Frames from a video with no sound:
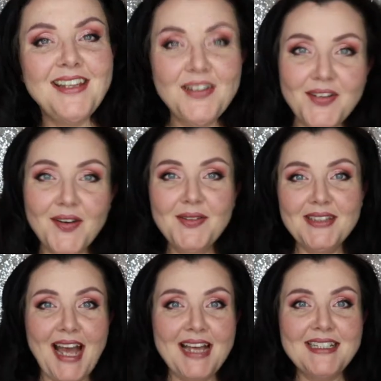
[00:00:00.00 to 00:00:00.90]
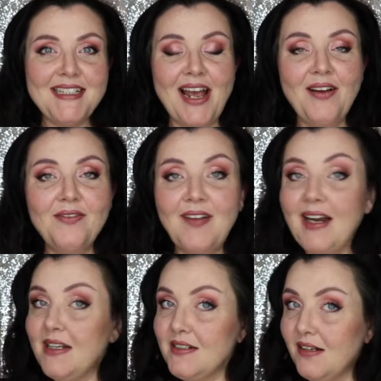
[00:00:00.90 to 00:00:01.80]
There you go, that is our
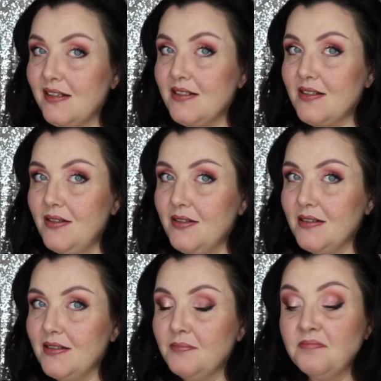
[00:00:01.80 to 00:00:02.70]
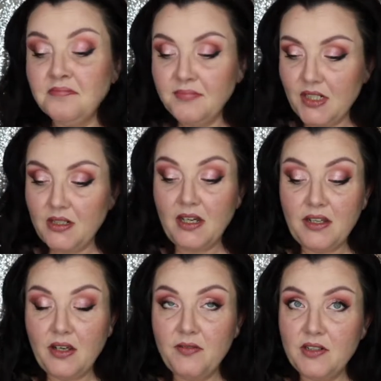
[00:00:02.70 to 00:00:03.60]
Valentine's look. You could
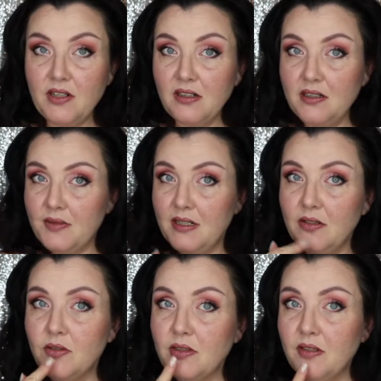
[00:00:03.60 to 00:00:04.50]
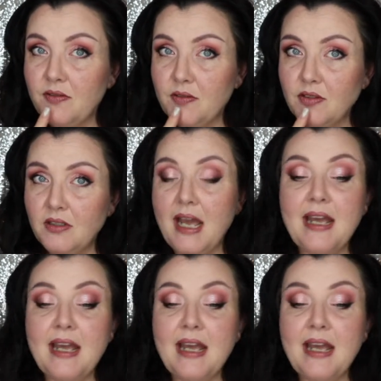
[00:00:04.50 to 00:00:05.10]
either go for the dark lipstick or go for